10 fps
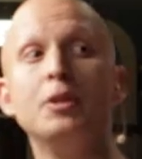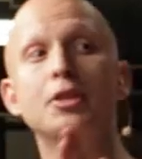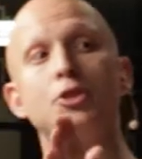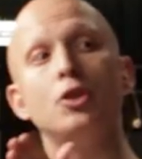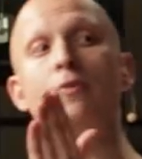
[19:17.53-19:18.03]
been
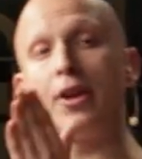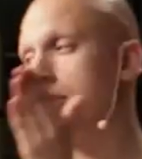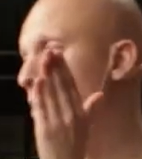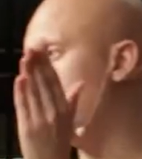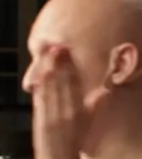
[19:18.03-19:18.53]
the 2
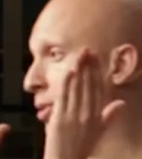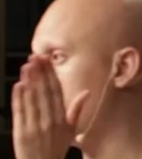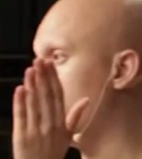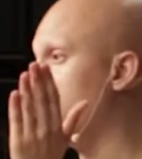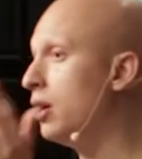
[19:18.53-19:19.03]
vectors that we've
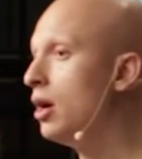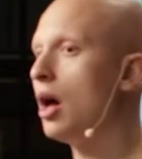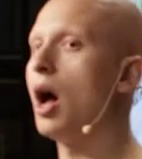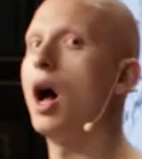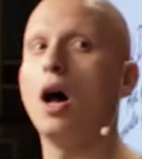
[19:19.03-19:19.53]
pursued
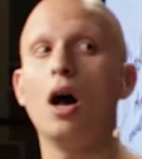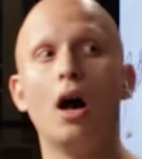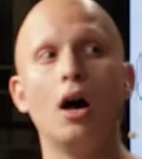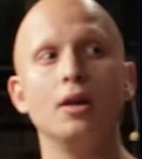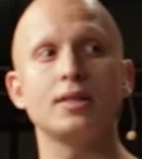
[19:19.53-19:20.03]

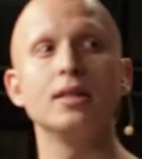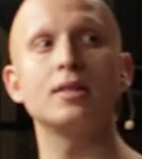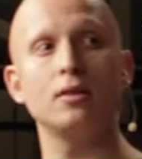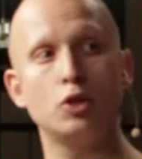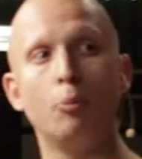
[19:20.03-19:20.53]

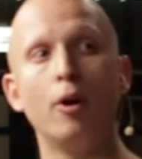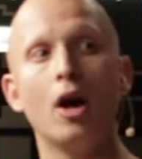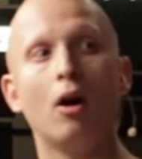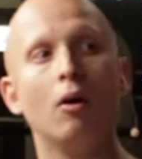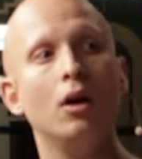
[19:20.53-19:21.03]
since
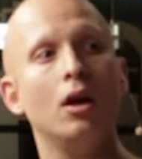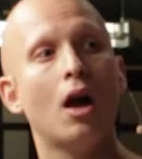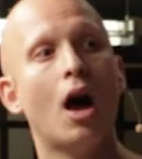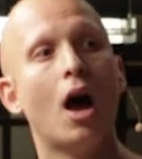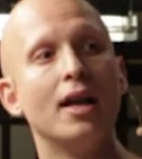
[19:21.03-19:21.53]
2.0.
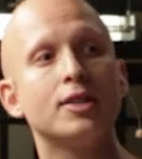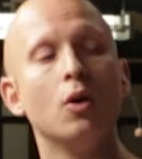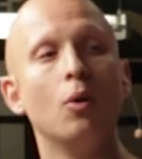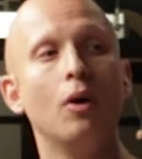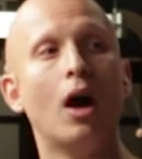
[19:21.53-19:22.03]
And
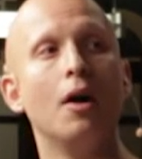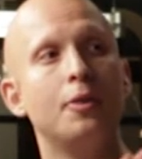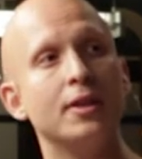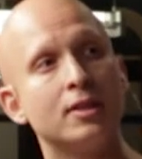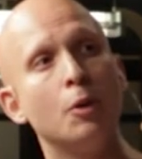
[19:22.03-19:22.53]

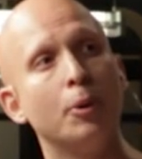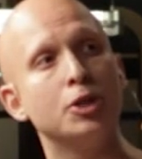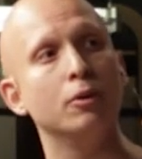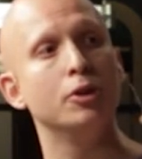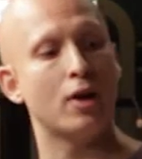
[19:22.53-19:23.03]
so this
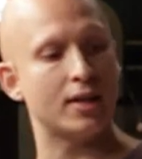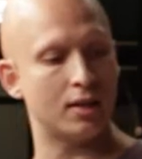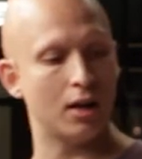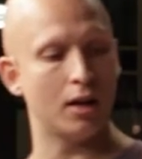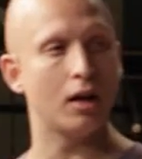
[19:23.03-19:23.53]
2.2
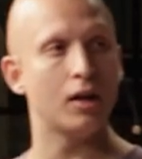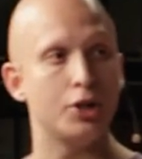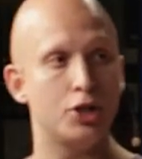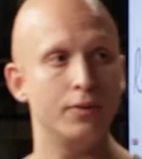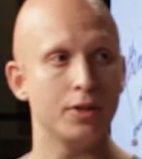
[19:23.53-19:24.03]
addressed a
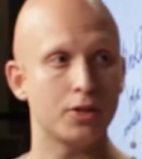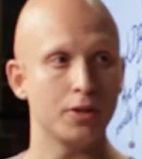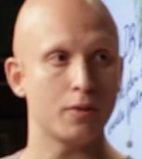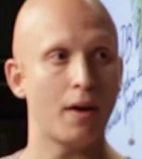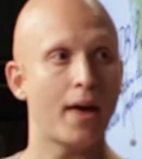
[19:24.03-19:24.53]
lot of chief
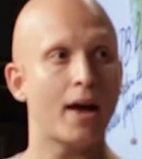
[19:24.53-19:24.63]
concerns around